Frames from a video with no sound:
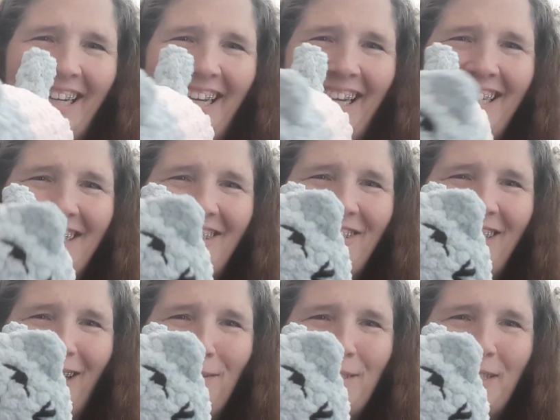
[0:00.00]
It turned
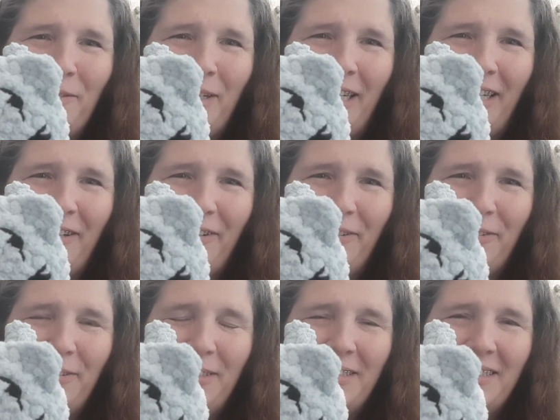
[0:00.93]
out so
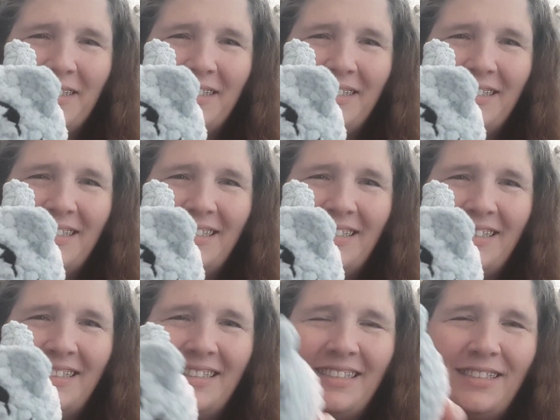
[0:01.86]
cute.
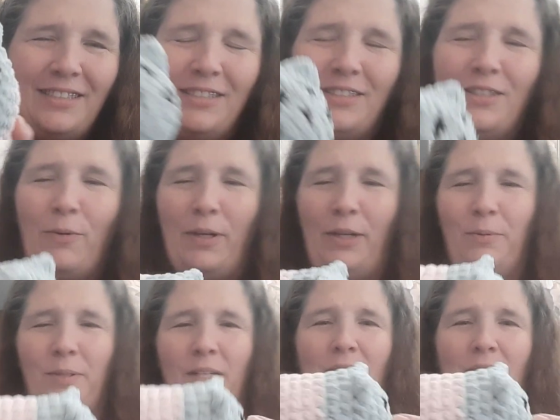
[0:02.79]
So cute.